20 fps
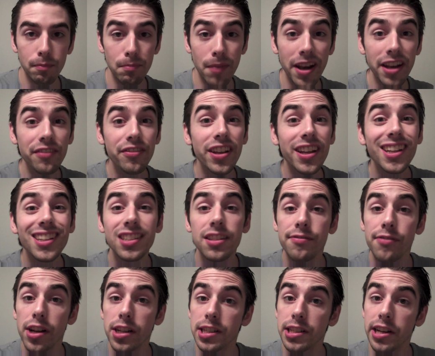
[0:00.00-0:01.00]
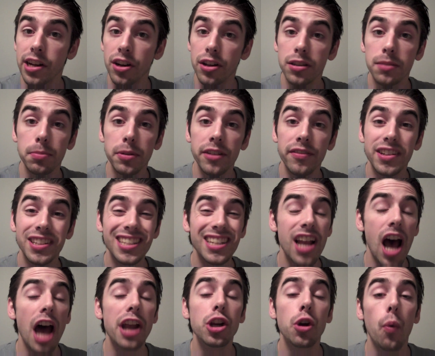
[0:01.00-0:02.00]
Many vegans and vegetarians believe it's
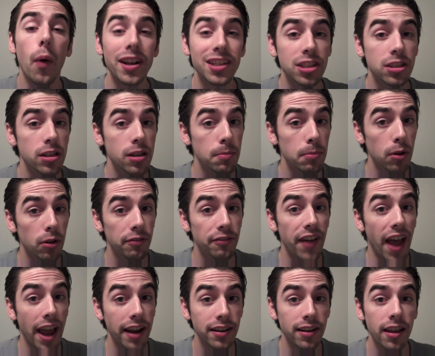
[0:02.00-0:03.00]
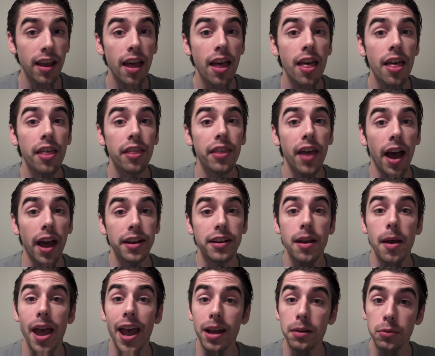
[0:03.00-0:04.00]
an unquestionable fact
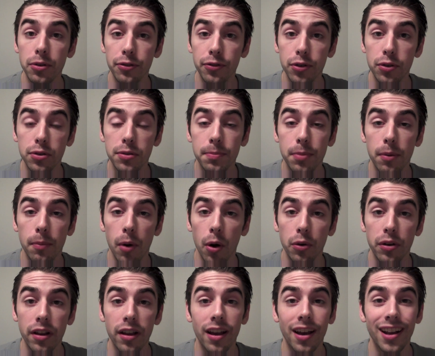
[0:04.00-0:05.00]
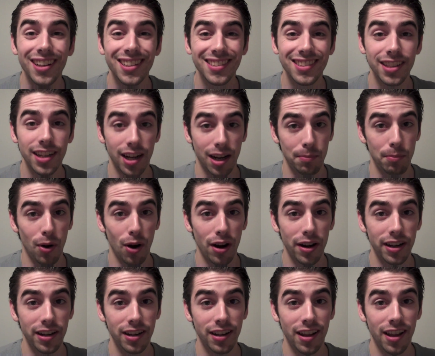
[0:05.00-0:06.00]
that animal foods promote an acidic
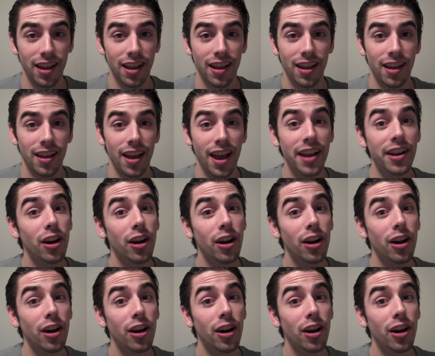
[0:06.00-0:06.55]
body and